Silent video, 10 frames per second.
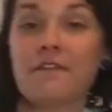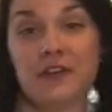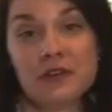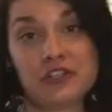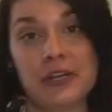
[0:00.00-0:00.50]
a
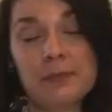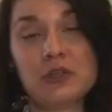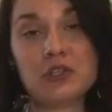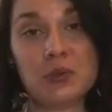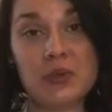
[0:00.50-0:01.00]
field trip
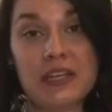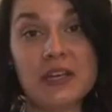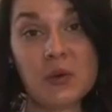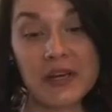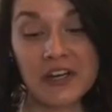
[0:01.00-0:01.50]
to the
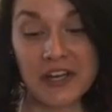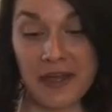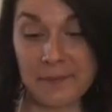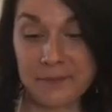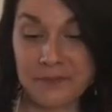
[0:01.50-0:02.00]

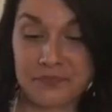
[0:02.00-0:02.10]
aquarium.